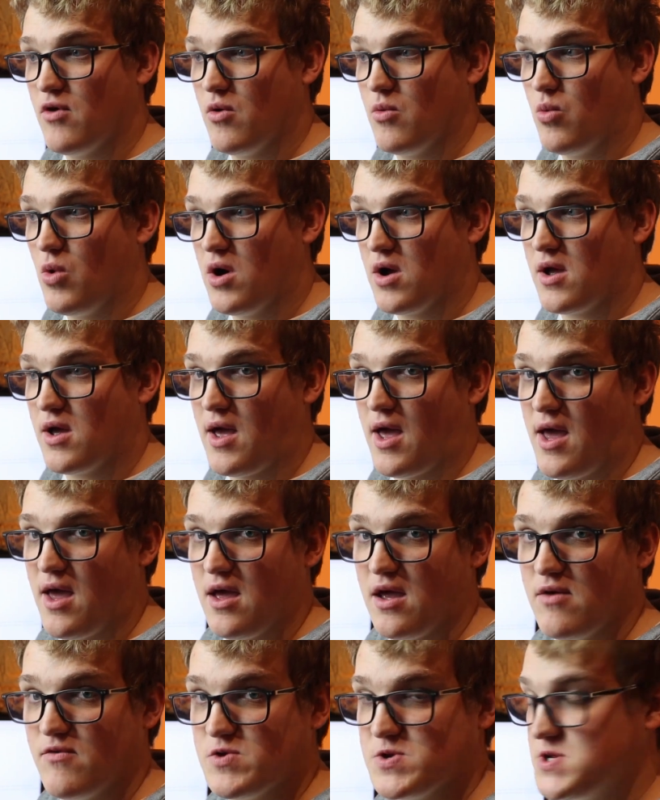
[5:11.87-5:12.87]
a
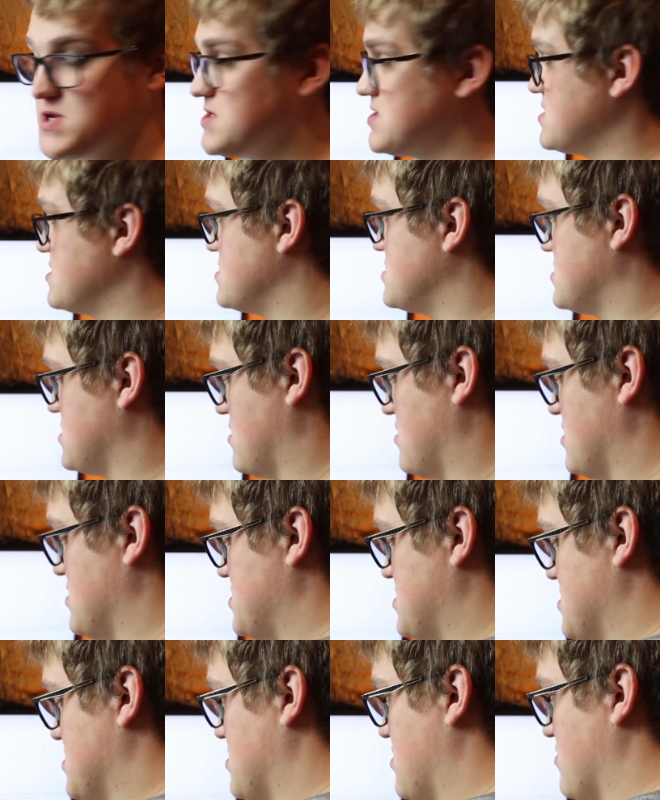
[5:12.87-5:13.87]
1K resistor. So
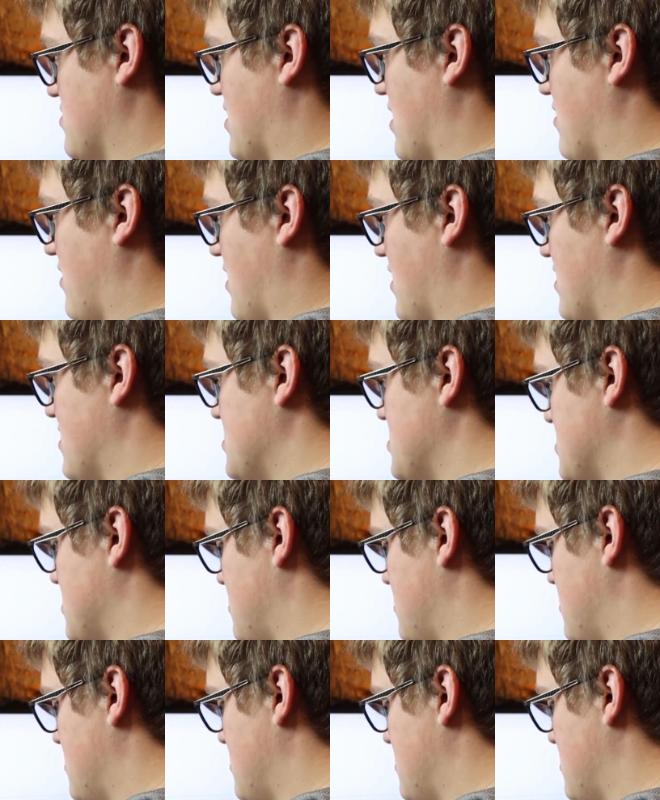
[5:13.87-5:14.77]
let's just do the calculation.